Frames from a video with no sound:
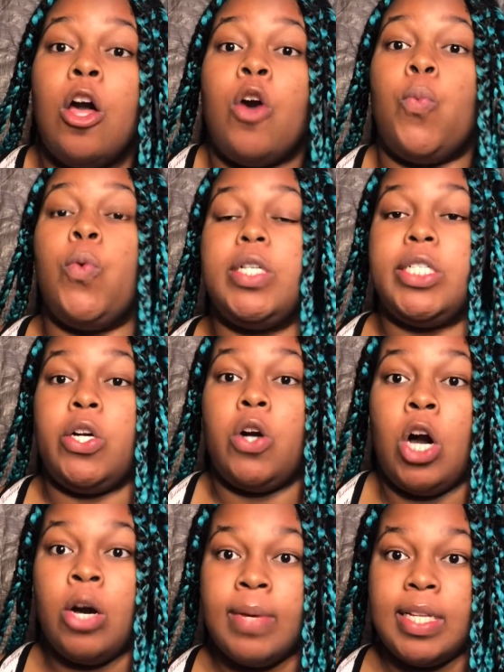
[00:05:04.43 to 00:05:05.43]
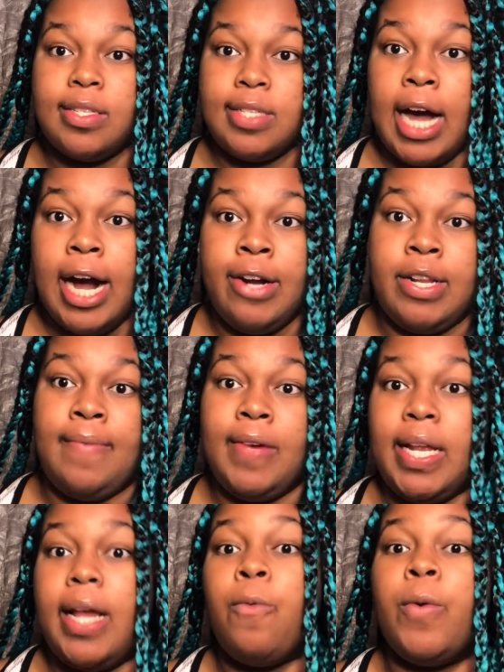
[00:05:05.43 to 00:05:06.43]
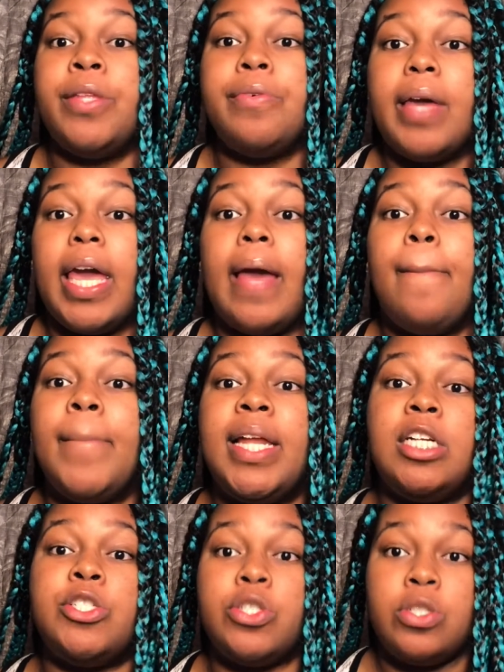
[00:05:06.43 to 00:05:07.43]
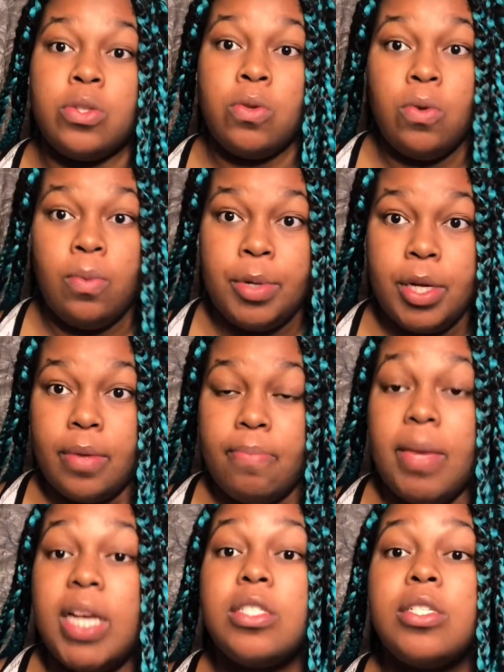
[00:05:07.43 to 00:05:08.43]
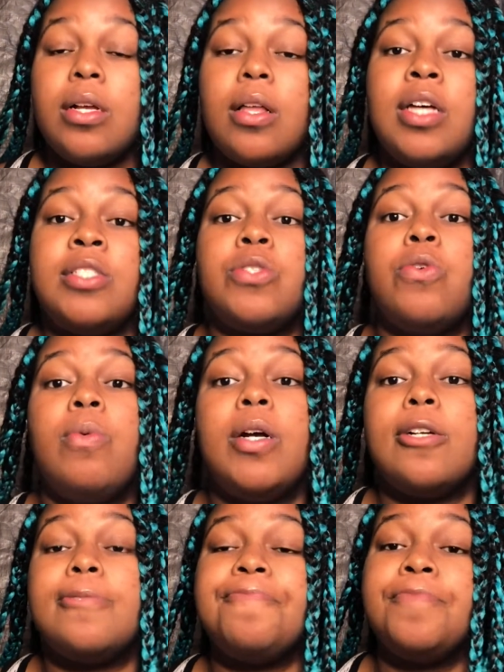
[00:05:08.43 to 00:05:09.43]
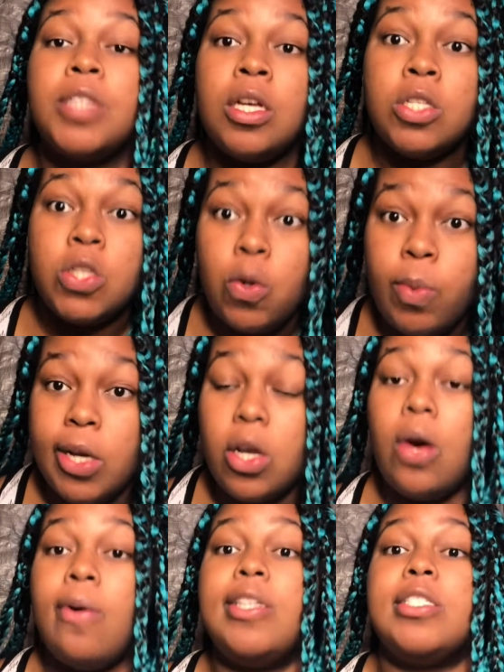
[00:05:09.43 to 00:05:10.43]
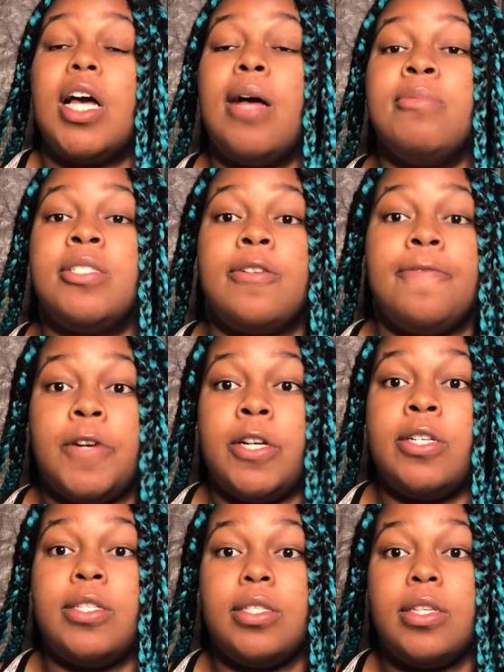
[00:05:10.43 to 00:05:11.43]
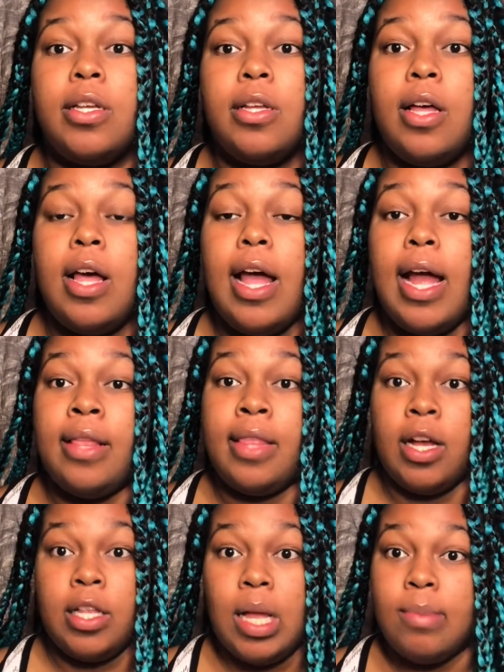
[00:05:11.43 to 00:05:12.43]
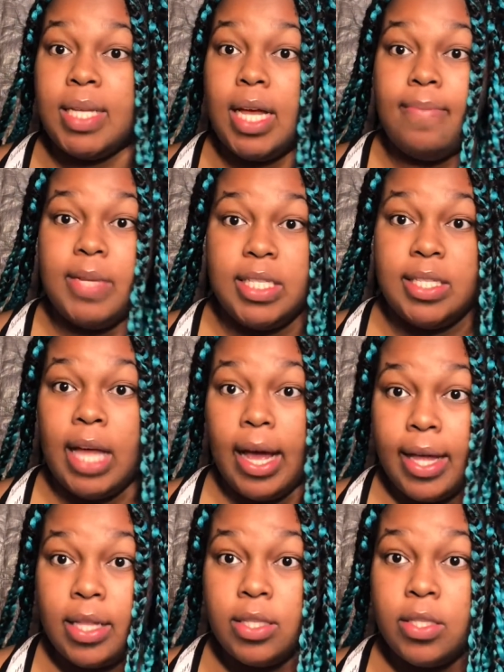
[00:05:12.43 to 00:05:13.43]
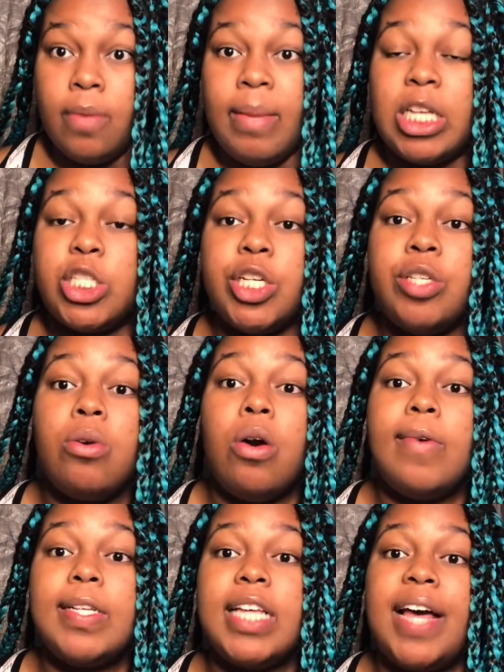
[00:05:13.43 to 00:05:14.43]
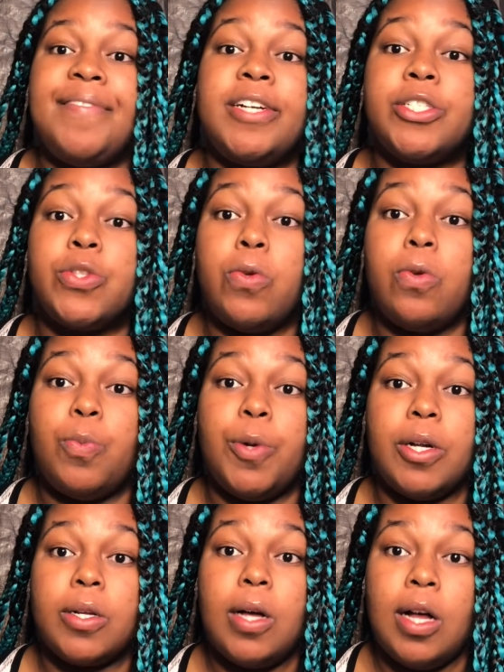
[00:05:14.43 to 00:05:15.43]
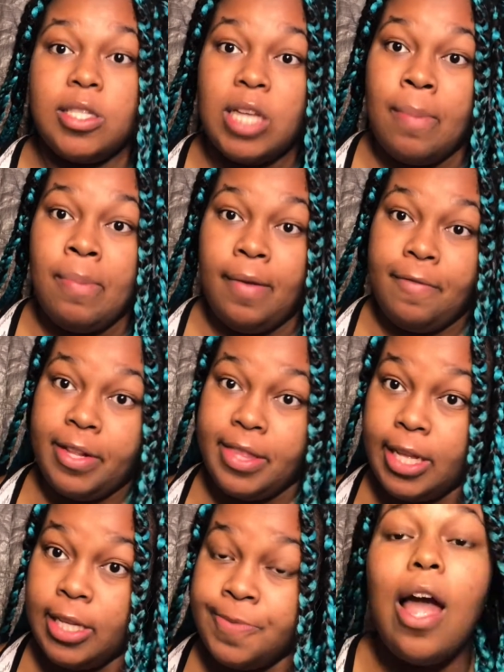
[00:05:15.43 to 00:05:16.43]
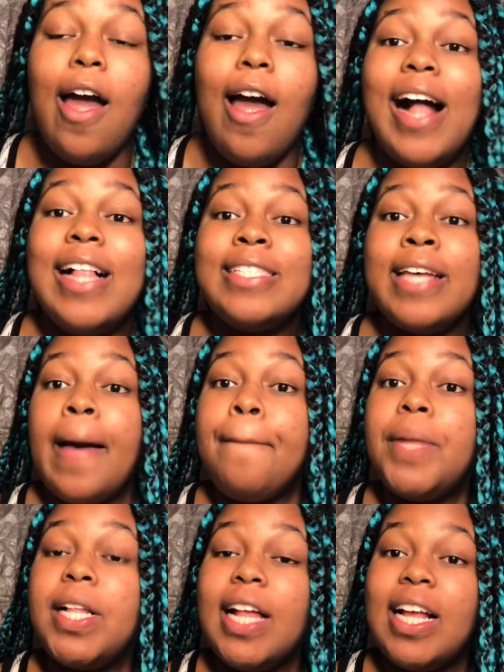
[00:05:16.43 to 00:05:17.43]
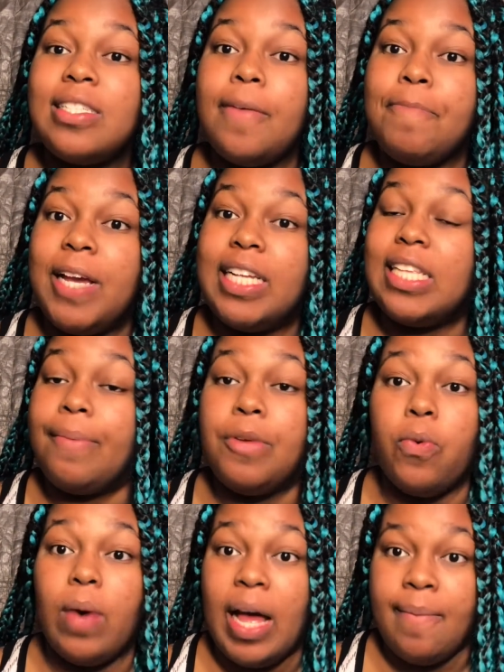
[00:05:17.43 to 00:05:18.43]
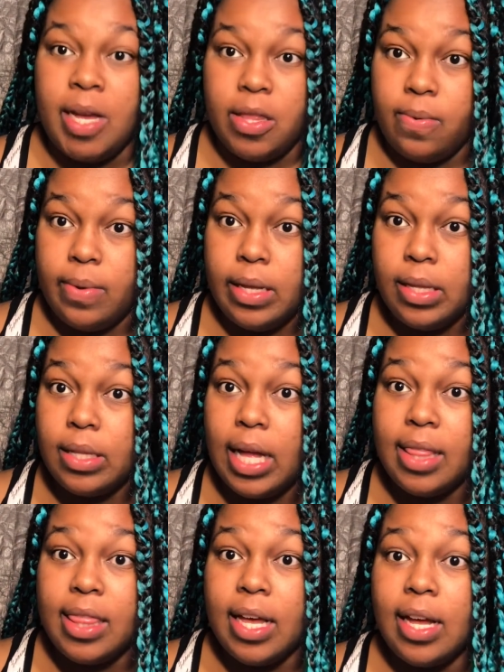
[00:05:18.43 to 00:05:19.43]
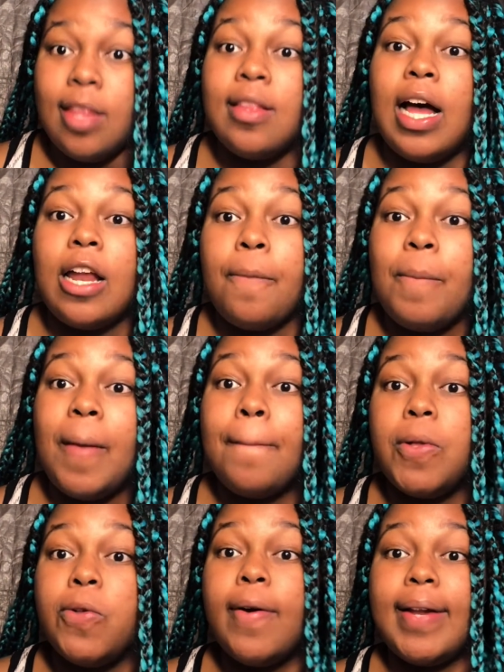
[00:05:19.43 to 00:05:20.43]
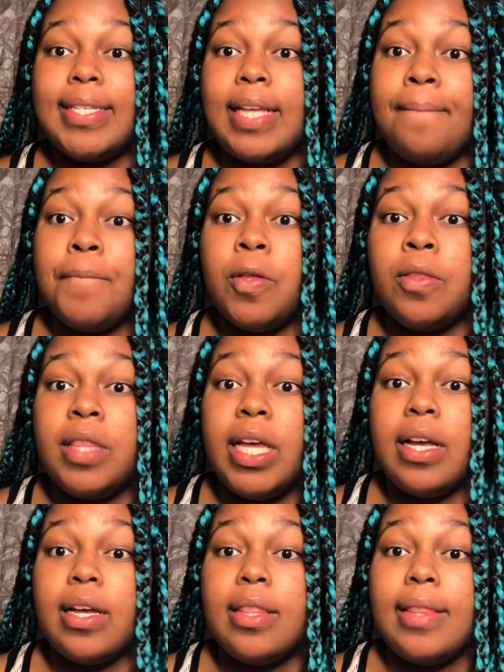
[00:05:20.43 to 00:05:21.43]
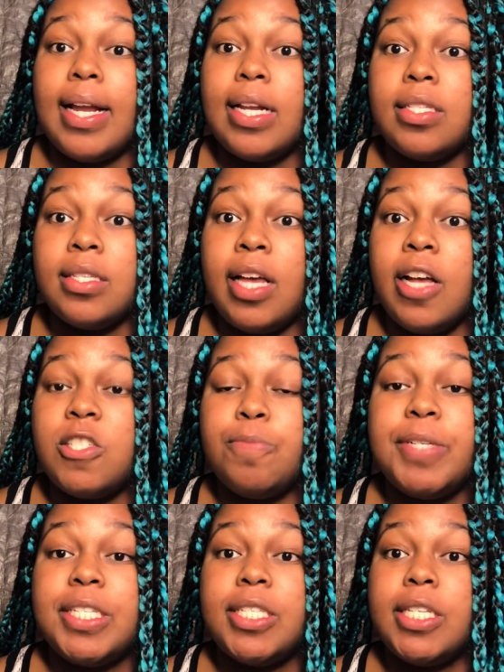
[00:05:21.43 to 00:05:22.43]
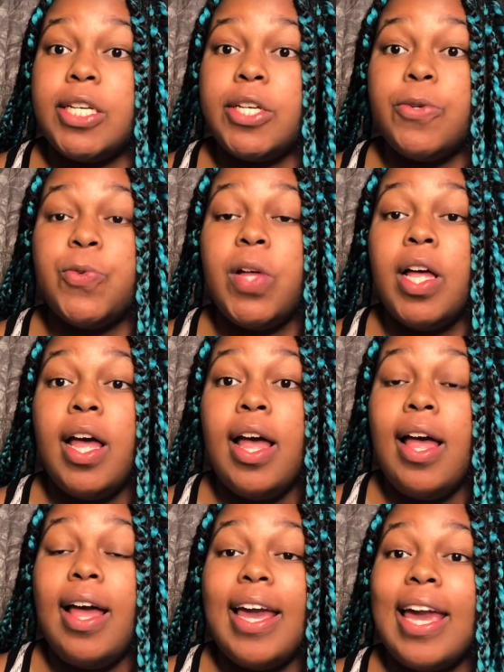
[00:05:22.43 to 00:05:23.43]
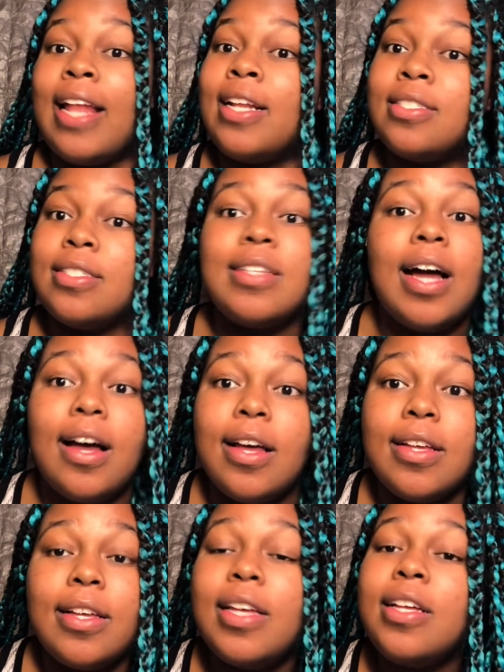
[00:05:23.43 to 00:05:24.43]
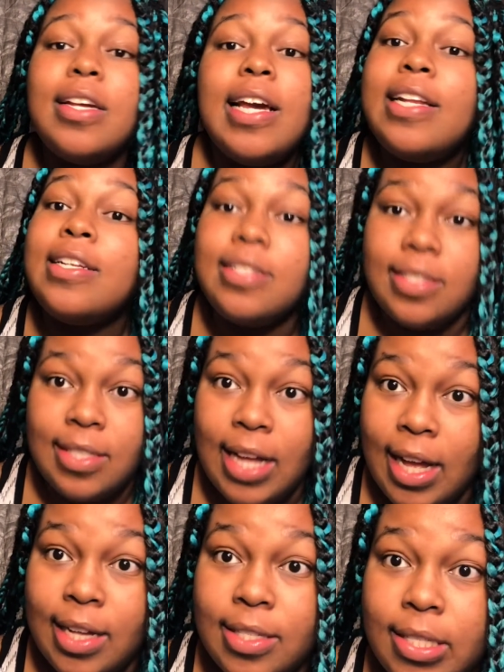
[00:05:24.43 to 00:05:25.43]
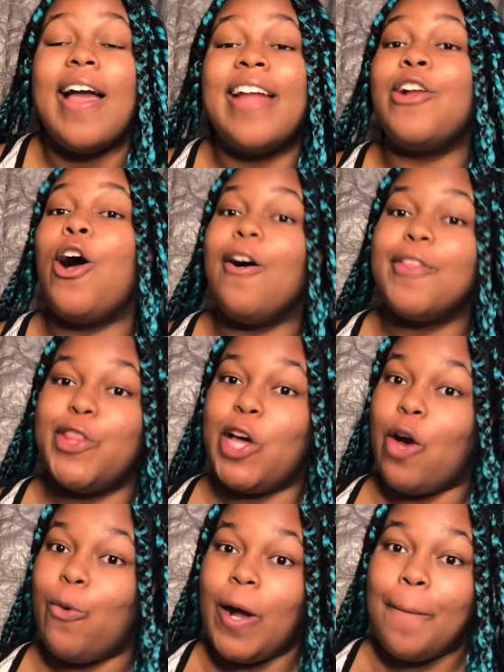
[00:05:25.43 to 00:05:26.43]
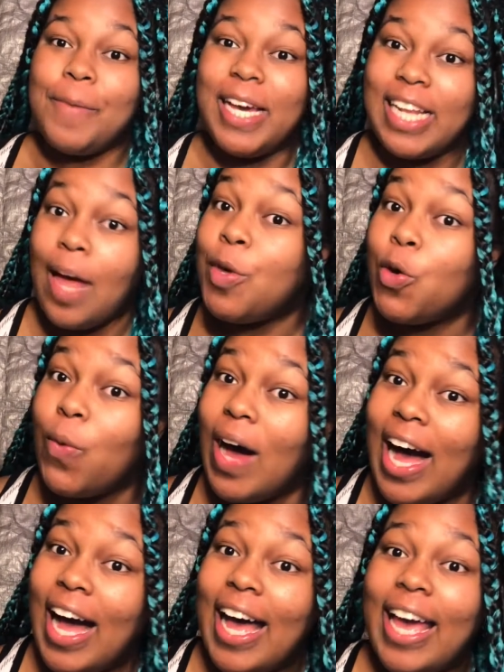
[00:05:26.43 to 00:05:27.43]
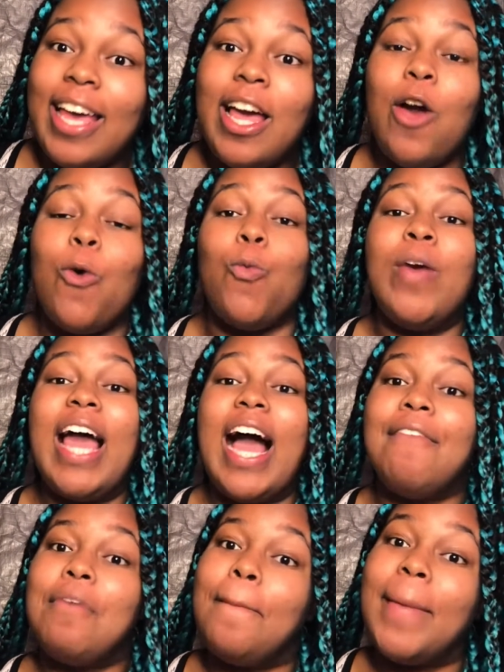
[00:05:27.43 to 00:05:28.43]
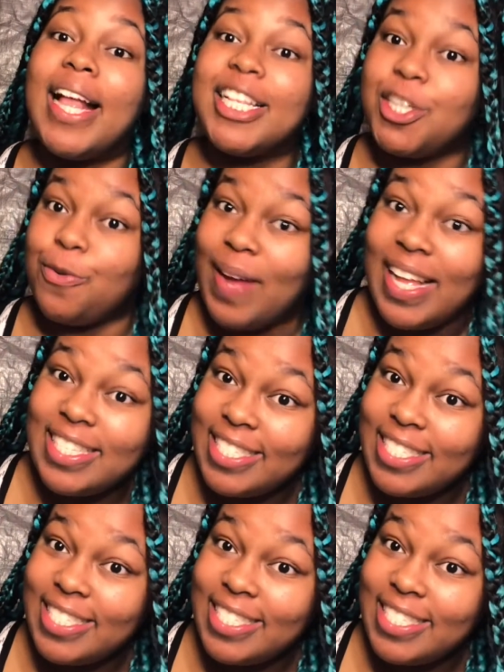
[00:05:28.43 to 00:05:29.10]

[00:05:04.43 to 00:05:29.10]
where you're always tired every day, where you can't manage your schoolwork. Make sure, because schoolwork always comes first, and then clubs come in second. So make sure you always have your schoolwork on top of everything. Temple is a PWI, by the way. I think a lot of people who go to Temple think that it's an HBCU. It is not. It is not. And although we're PWI, we have a majorette